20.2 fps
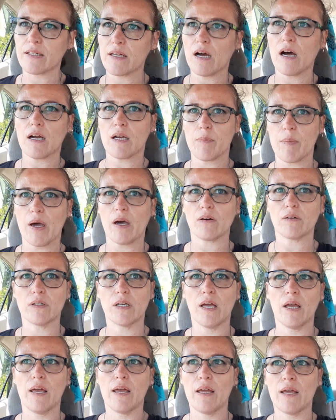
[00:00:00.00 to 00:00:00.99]
to talk about
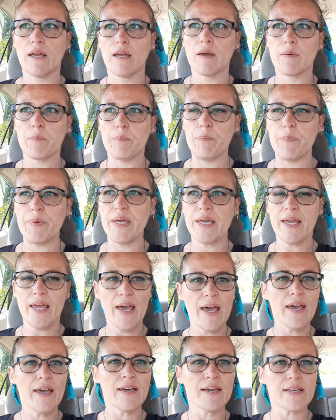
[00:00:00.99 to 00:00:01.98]

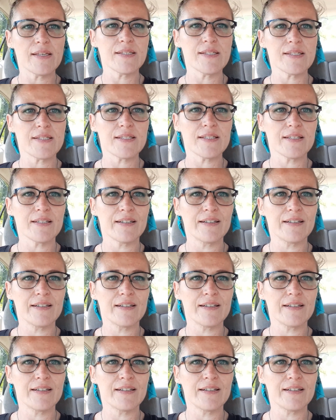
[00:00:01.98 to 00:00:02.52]
because